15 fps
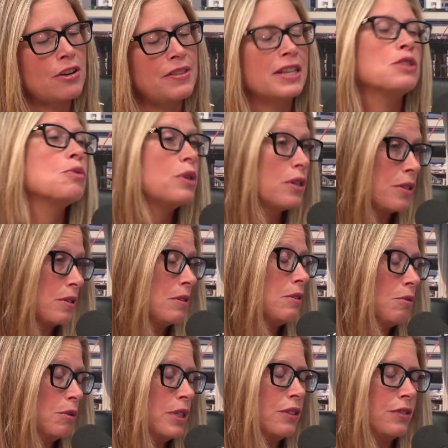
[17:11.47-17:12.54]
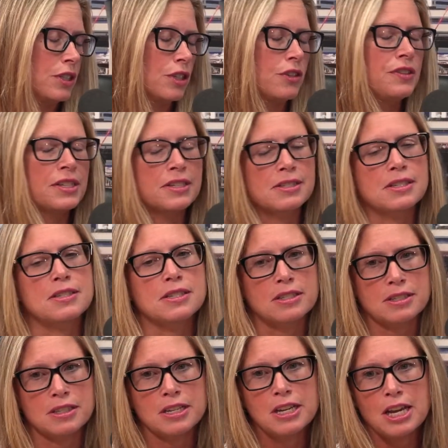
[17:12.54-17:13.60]
and that's one of the good things
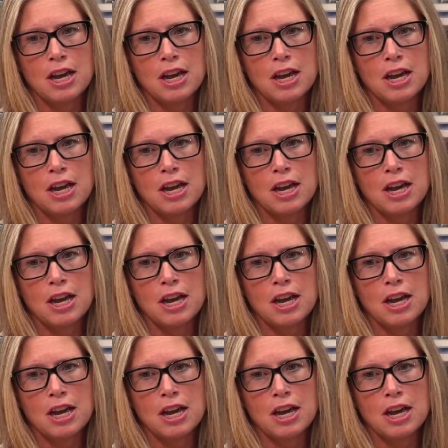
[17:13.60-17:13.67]
is